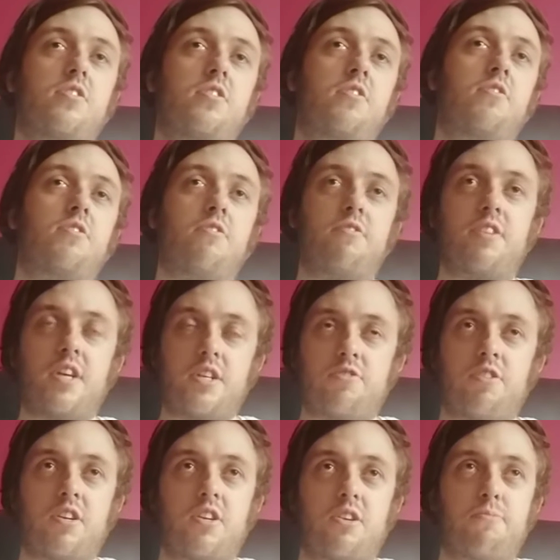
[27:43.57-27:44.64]
Although the next
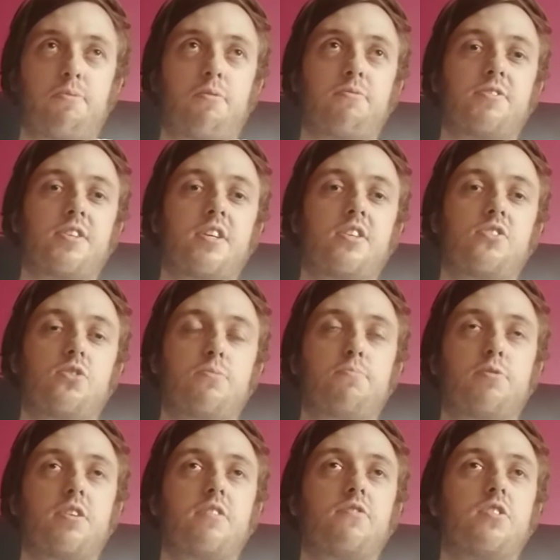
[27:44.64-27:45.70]
track you could probably say is your
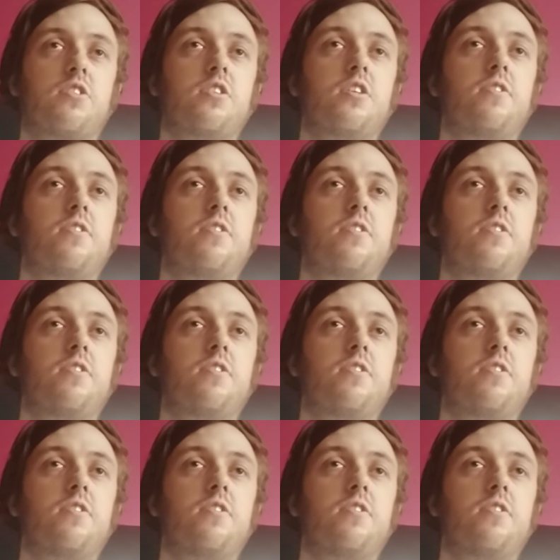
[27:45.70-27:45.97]
breather.